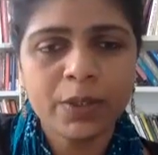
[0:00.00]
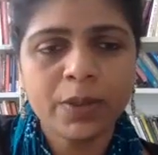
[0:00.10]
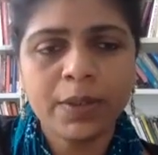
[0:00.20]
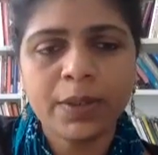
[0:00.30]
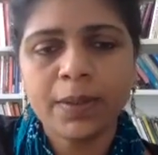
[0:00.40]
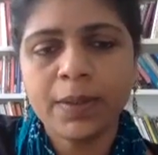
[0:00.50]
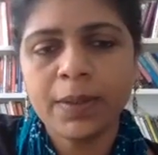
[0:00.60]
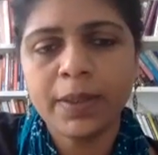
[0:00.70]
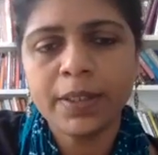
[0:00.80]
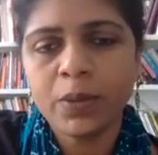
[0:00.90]

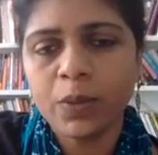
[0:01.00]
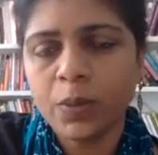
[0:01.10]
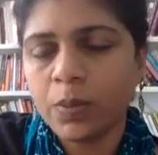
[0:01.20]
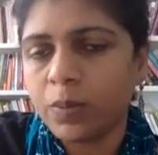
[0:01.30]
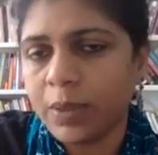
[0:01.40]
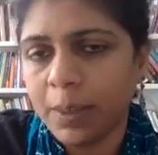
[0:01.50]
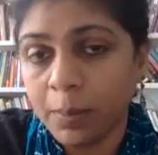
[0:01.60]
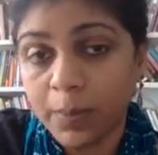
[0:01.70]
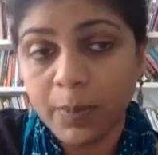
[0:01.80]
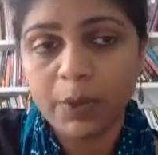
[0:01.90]
on,
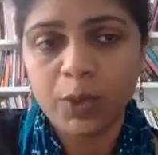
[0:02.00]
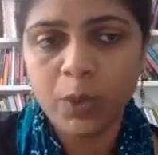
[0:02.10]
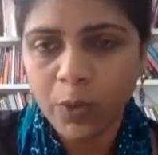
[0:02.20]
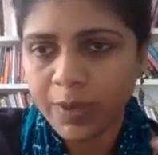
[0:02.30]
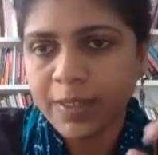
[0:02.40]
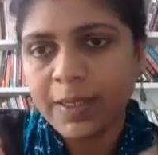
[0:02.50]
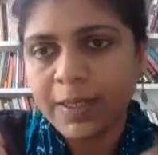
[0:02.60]
so-called